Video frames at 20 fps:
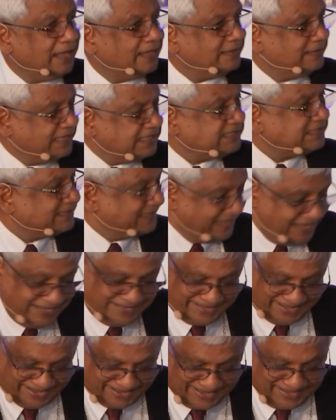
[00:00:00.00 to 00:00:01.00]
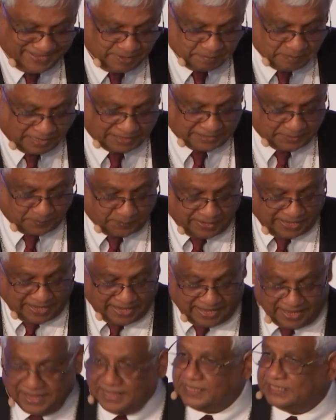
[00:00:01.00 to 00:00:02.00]
This thinking, by the way,
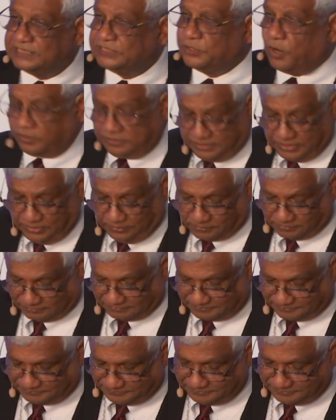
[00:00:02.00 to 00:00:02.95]
is not new.